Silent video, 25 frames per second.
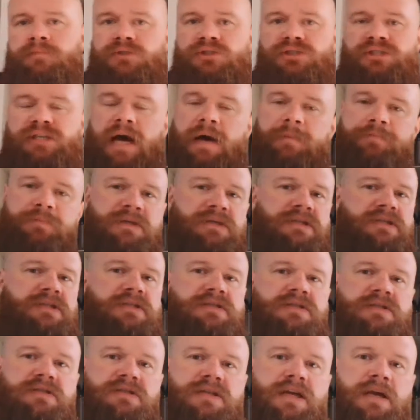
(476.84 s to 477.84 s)
Sharpness
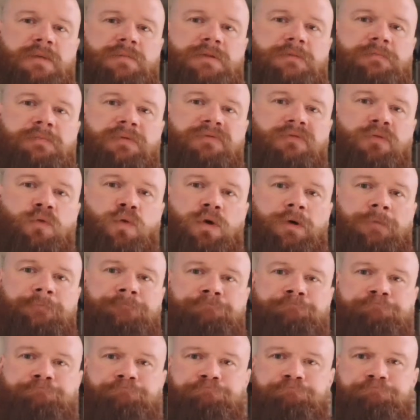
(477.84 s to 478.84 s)
is the same as before,
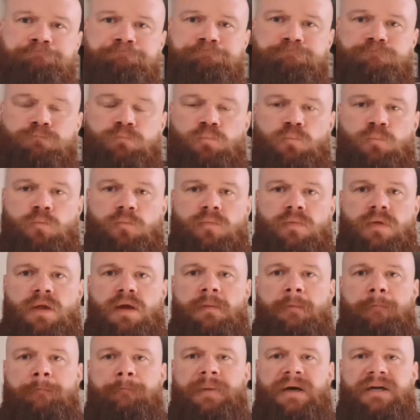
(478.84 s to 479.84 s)

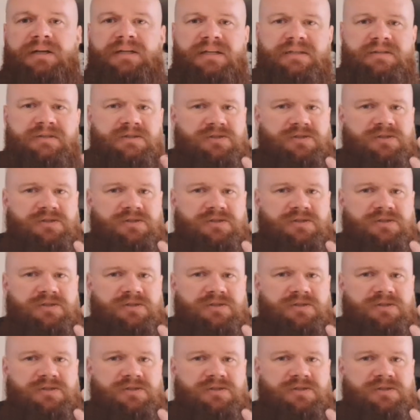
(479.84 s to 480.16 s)
but